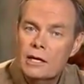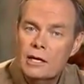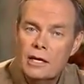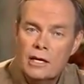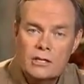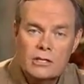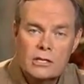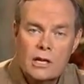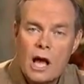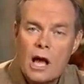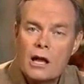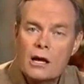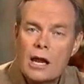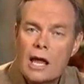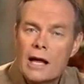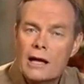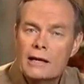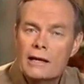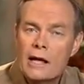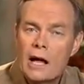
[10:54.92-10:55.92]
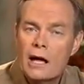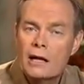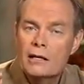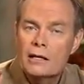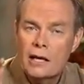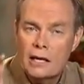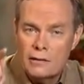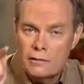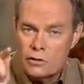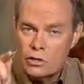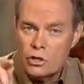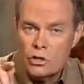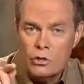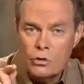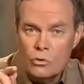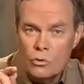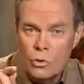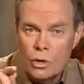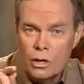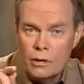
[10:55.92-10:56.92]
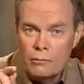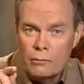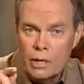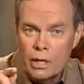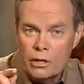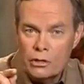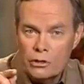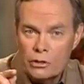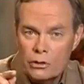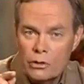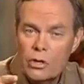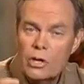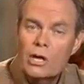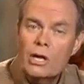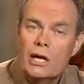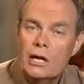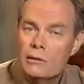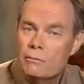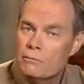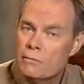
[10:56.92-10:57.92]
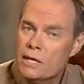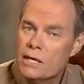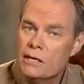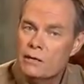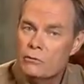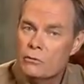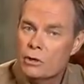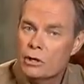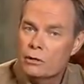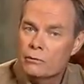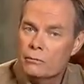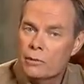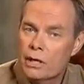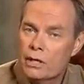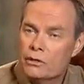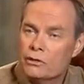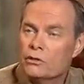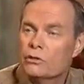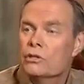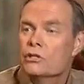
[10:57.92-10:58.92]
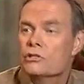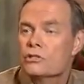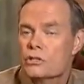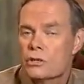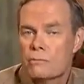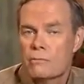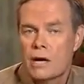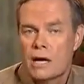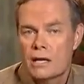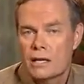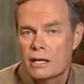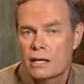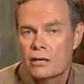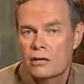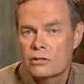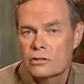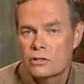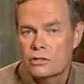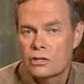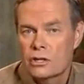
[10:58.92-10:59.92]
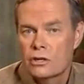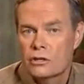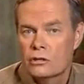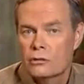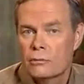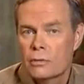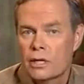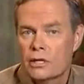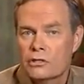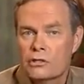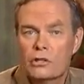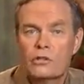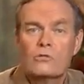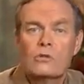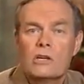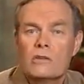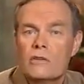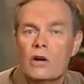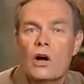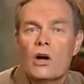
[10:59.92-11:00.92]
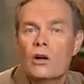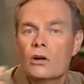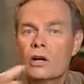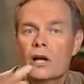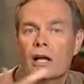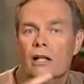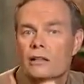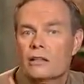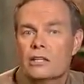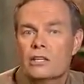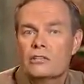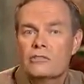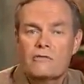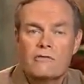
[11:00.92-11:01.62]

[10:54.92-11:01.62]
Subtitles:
It's not like God gave you one measure and me one measure and somebody else another measure and we've all got these